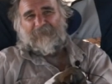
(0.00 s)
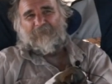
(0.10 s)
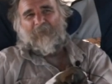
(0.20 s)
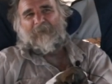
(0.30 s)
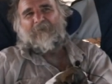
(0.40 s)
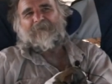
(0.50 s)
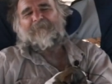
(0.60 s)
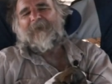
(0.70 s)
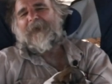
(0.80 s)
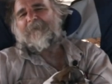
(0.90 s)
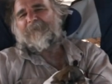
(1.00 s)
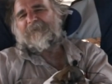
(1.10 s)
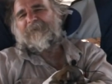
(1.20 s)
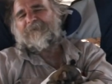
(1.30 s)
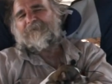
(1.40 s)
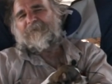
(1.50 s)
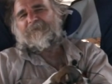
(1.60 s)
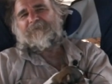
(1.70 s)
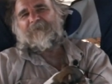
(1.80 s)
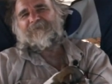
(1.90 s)
So I called them up, and they,
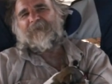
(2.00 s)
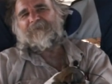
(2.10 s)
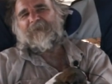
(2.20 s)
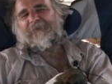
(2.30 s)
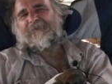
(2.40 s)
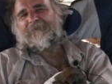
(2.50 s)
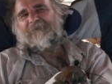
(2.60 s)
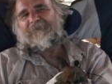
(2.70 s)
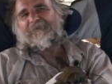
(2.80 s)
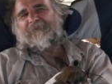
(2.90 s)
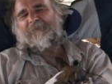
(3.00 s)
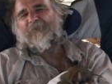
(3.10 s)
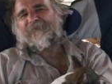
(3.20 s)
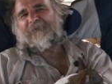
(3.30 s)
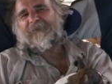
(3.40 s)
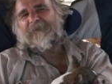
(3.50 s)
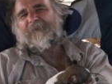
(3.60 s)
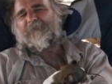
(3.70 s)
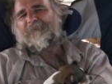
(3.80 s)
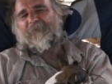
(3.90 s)
they say that the most they can
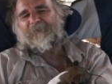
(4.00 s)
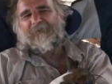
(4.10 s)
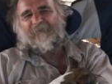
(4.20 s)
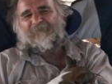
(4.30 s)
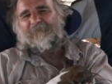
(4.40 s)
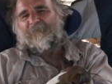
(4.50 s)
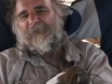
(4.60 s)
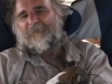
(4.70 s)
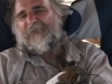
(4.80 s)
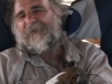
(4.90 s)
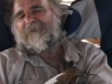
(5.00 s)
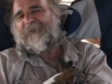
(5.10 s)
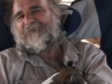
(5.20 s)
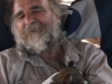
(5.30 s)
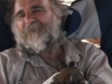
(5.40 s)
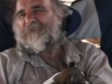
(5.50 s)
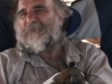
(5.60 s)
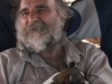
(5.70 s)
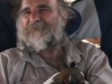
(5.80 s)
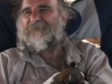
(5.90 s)
give me for the a billion dollars
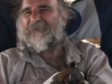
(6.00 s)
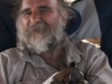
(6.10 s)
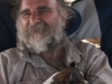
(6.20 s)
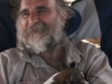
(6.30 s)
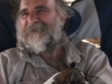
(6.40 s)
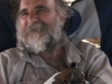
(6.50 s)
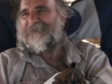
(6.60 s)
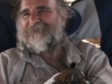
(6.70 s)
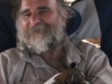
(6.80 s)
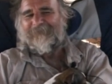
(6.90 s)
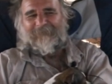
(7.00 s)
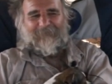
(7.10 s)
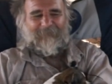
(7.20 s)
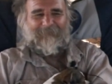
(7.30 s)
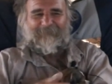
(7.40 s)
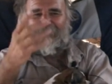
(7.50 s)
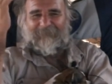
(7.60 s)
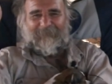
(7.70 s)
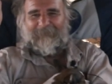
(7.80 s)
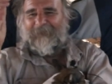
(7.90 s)
emerald was fifty thousand dollars. And I
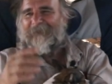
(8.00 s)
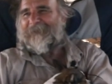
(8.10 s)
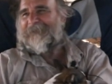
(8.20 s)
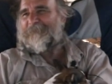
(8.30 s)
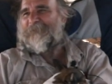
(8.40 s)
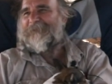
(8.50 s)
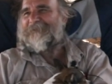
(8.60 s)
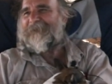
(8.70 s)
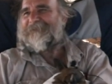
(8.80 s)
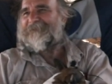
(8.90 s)
say, I can get more than that